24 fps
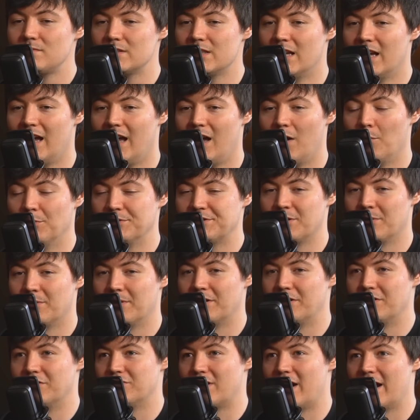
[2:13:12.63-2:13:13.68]
what's going
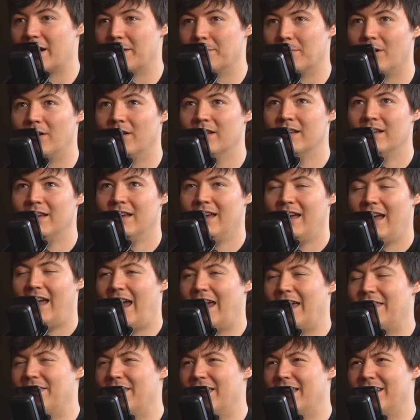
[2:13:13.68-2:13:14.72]
on in Dragon Ball.
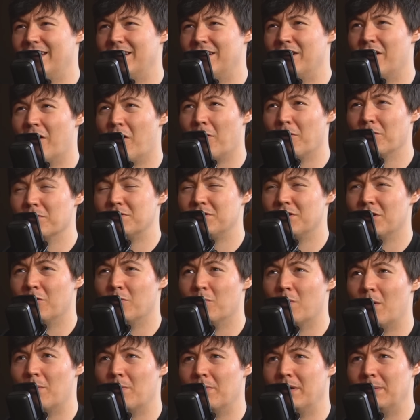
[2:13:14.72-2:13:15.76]
And then in Naruto,
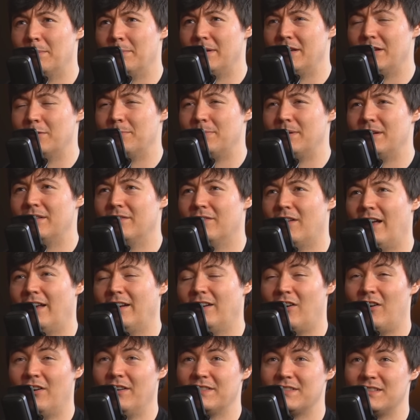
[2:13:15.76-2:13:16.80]
what would it be? It'd be
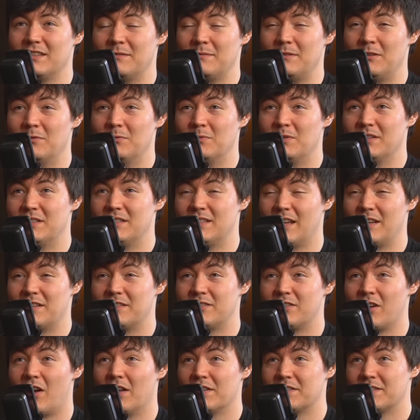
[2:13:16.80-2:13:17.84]
honestly, you could say
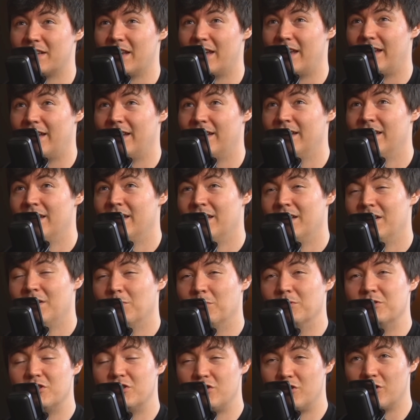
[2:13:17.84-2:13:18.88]
Sasuke,
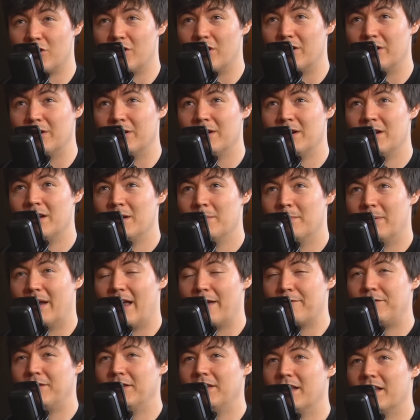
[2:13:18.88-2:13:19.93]
which sure, but
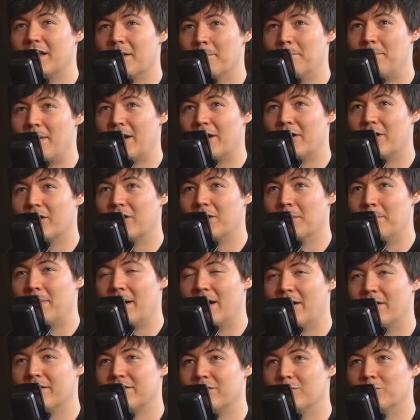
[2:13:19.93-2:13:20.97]
I feel like a better
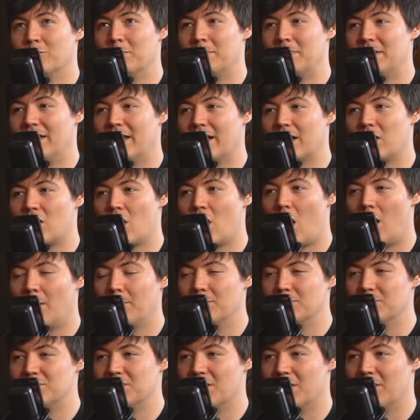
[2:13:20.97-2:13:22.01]
comparison would be like
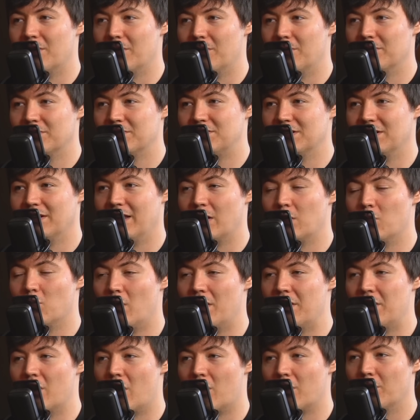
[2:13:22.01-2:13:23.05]
Kabuto to like
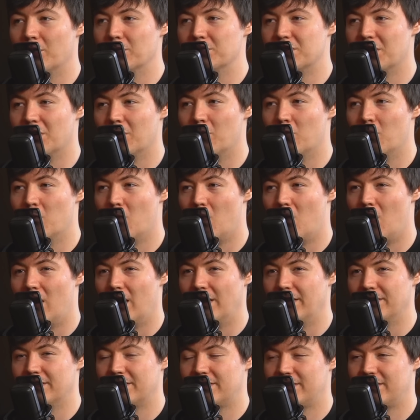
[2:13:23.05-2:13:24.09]
what Naruto
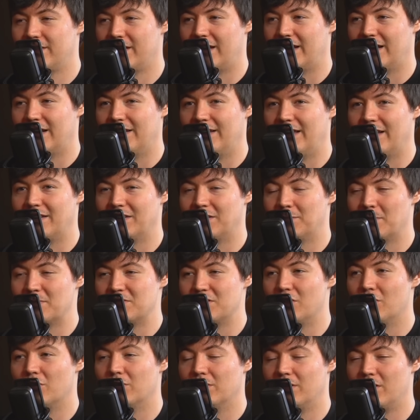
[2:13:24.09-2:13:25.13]
wants, and like
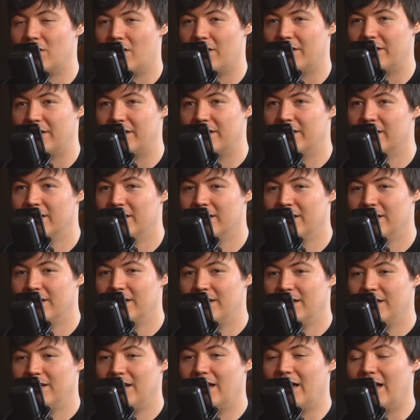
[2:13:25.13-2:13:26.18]
especially early on in
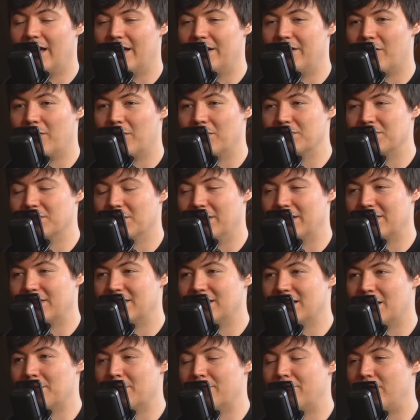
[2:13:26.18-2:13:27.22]
Naruto, like the
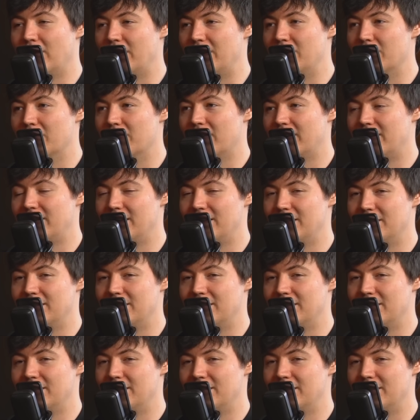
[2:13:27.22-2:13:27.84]
type of figure that